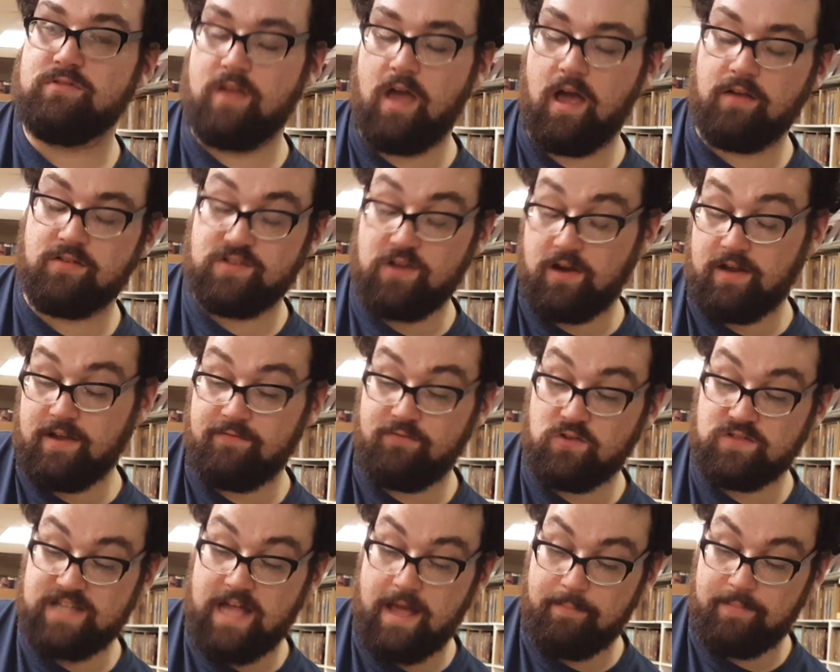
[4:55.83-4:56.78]
If
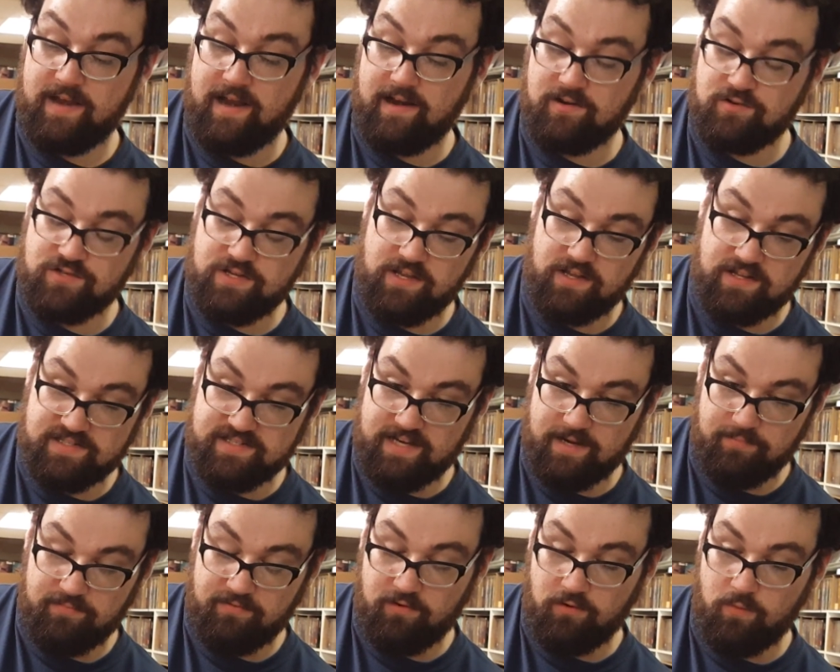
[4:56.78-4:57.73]
you stop an energy, you can set
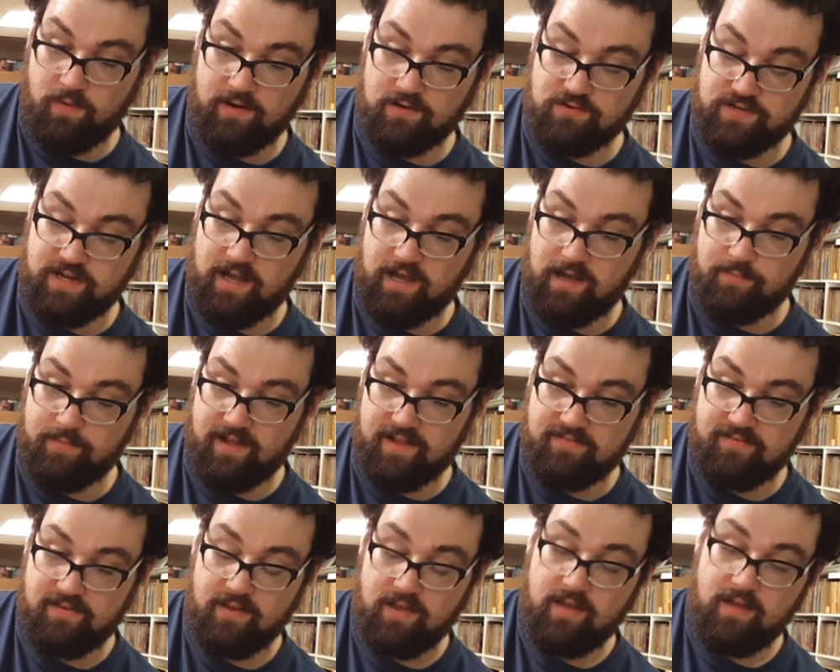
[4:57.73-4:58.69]
up 2 energy
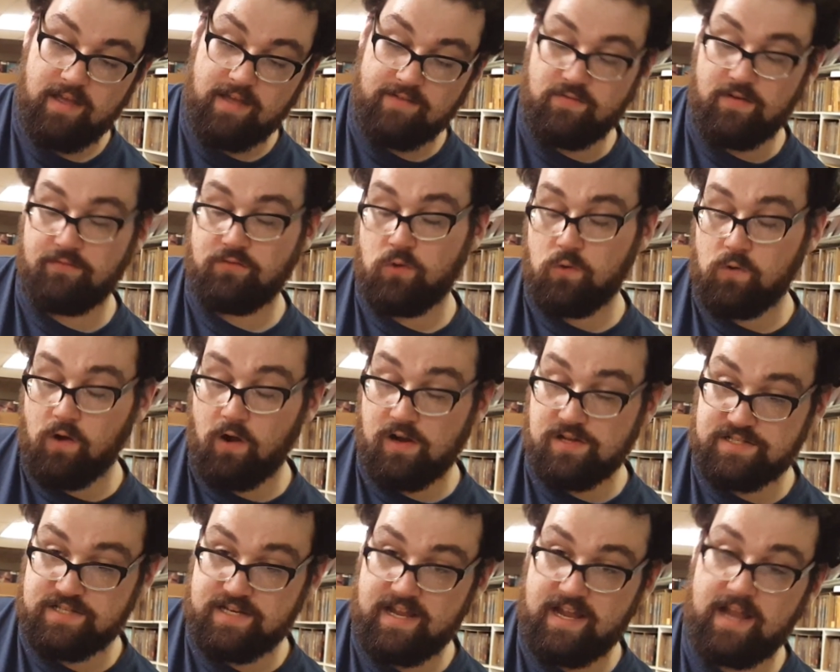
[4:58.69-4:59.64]
combats. If you have 2
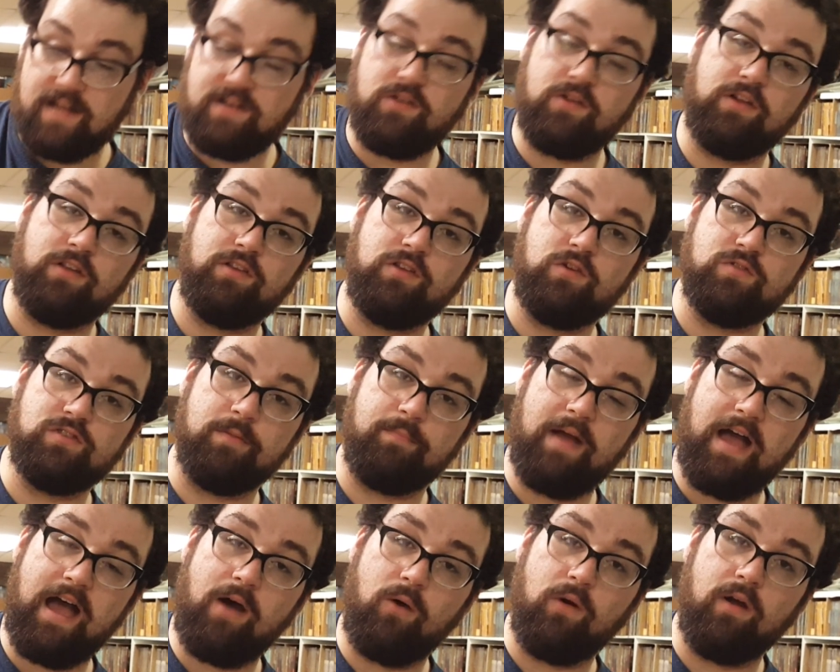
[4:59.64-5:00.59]
cards in hand, you can use your
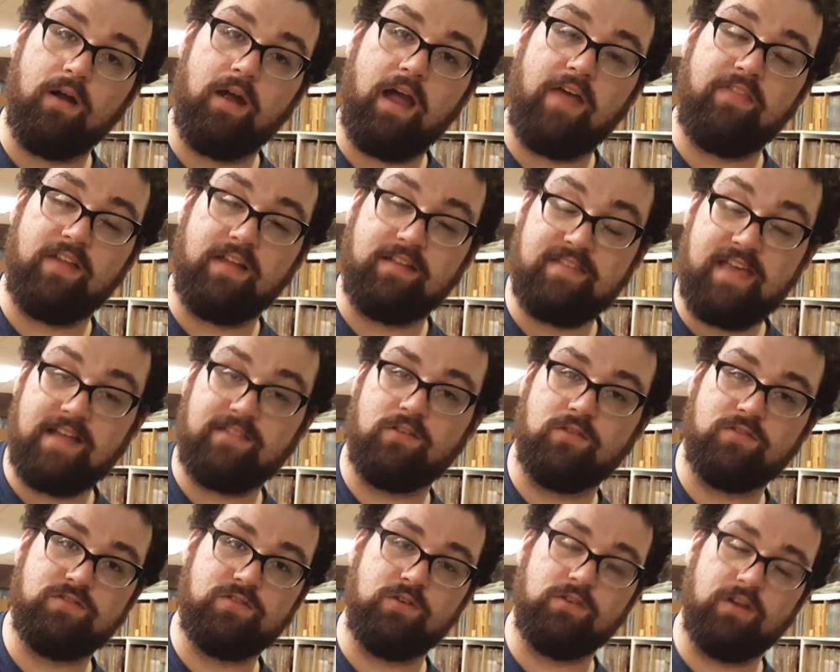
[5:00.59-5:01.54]
power and then take
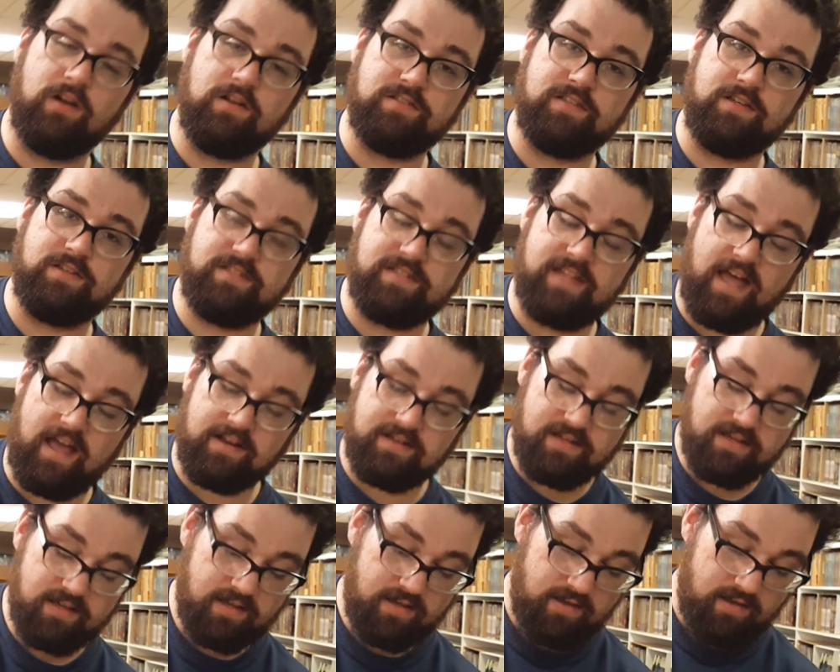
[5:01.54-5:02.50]
those 2 cards that you stacked.
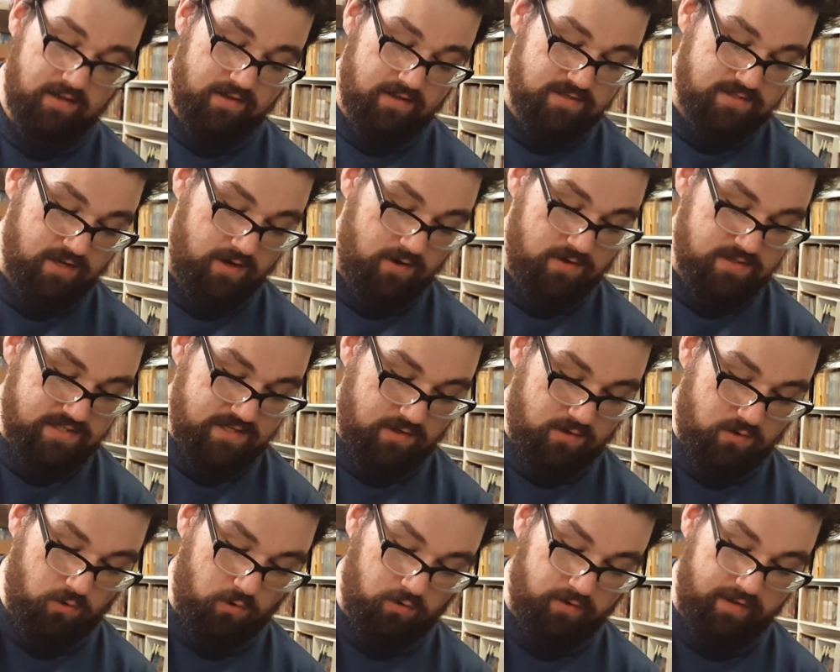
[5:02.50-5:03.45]
So it's a
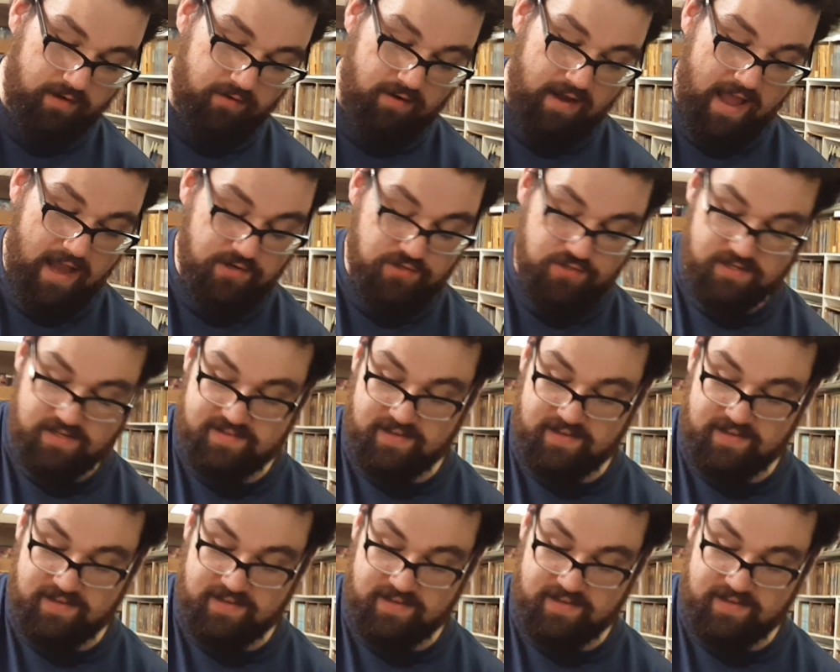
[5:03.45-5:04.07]
cool interaction.